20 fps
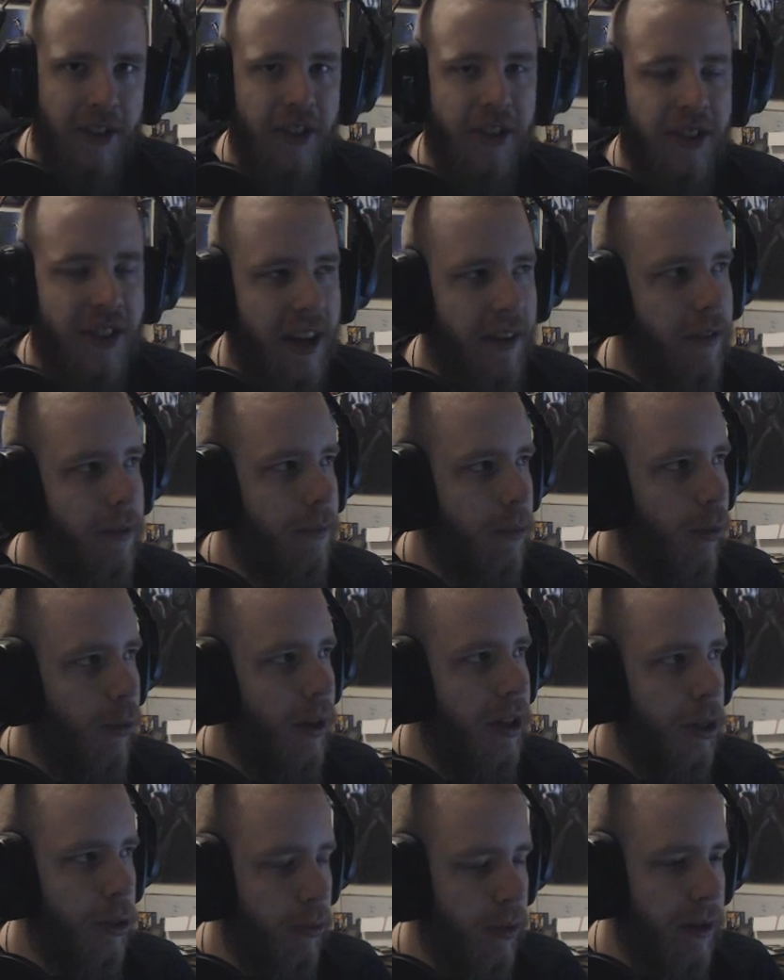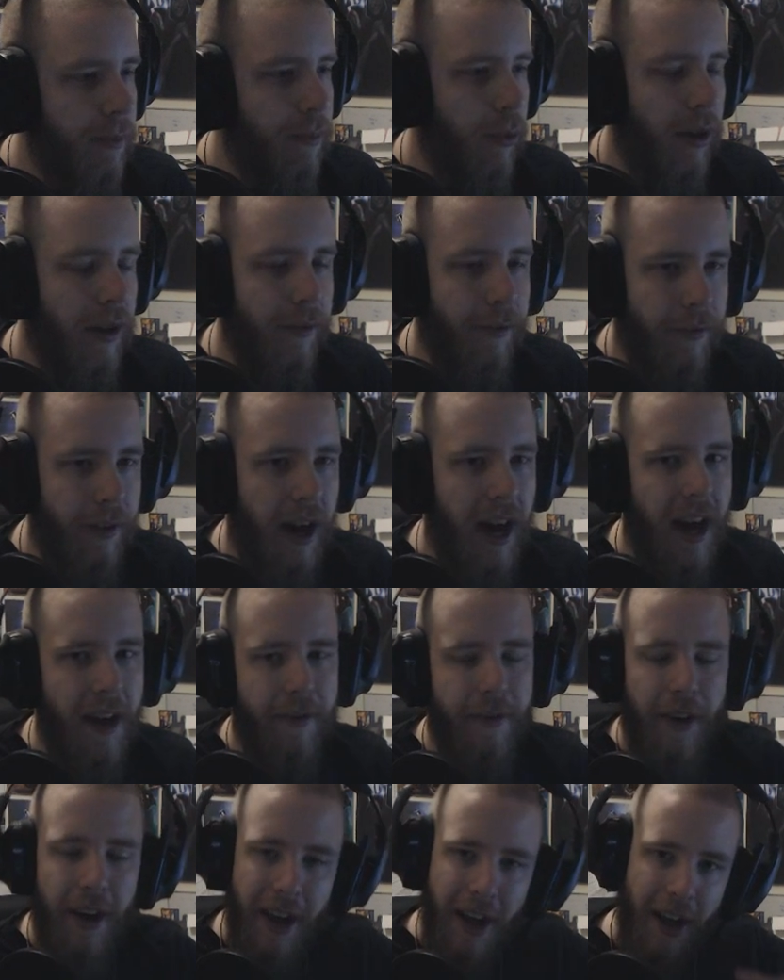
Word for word: seven point three point five.